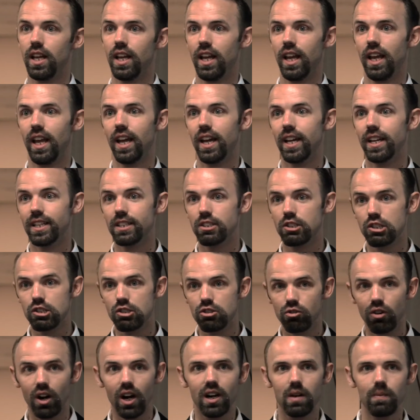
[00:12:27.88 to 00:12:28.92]
And it
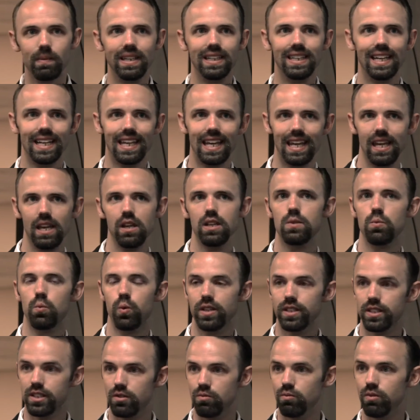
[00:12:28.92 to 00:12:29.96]
struck me that he
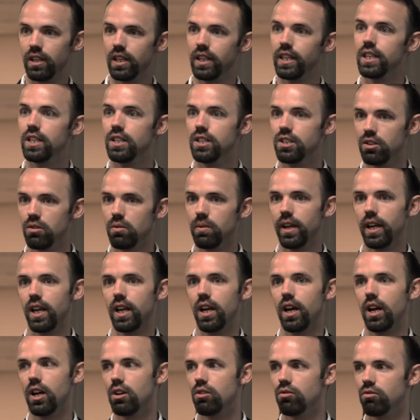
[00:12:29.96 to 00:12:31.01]
was really doing
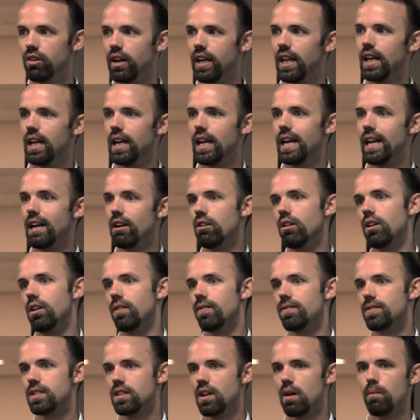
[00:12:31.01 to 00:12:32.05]
a great narrative
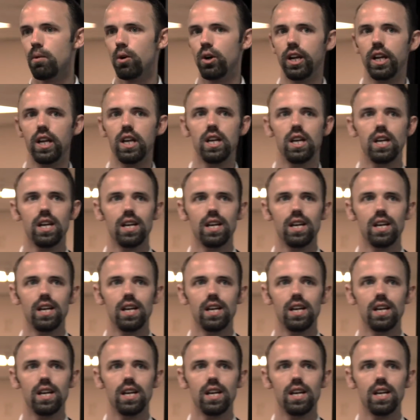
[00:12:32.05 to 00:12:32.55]
summary.